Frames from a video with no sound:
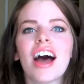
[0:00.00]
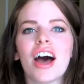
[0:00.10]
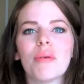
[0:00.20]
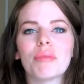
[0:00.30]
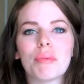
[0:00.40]

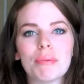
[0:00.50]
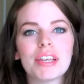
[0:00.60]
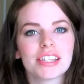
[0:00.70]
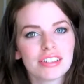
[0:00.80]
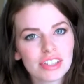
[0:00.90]
the
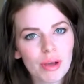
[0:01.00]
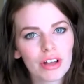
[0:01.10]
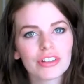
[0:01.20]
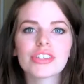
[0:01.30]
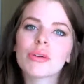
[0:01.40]
baby is still
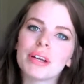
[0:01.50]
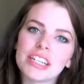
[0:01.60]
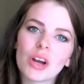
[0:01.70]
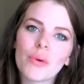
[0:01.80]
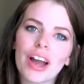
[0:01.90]
small, so it might
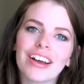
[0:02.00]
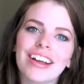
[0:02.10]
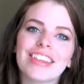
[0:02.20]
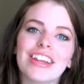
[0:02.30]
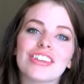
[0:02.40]
take a while.
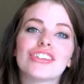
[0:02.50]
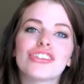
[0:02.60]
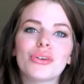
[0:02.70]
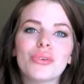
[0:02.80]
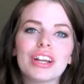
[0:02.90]
And then as
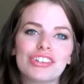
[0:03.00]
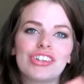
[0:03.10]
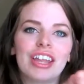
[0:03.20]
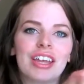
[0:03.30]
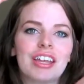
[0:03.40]
soon as
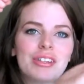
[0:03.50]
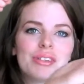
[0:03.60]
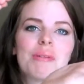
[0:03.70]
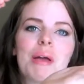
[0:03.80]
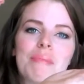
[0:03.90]
she, like,
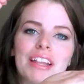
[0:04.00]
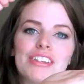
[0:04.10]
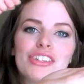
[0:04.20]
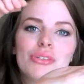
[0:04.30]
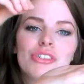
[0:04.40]
this is my belly,
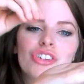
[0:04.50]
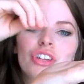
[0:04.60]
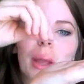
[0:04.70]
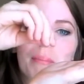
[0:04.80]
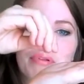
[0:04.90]
as soon as
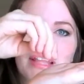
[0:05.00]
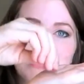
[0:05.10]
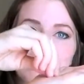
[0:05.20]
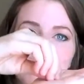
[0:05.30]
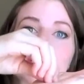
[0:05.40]
she like
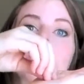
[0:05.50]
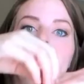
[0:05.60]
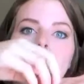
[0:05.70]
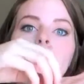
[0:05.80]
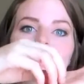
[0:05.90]
placed it, it was like
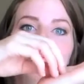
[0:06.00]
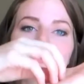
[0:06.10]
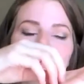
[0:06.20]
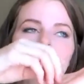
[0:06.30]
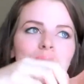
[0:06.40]
boom,
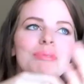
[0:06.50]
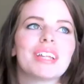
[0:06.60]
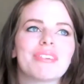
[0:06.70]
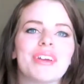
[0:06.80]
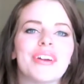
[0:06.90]
boom, boom, boom.
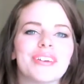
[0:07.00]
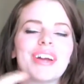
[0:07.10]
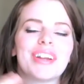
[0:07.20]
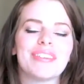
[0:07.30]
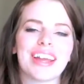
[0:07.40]
Like we heard it
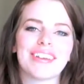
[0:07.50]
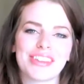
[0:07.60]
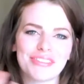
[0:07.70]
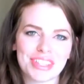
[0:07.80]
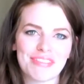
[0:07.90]
right away. It
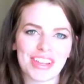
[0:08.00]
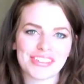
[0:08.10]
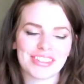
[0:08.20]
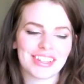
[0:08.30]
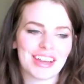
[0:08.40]
was obviously
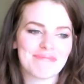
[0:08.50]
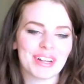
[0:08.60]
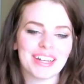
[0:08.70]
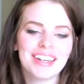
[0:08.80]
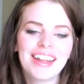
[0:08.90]
faster than that,
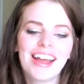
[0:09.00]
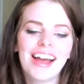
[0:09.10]
but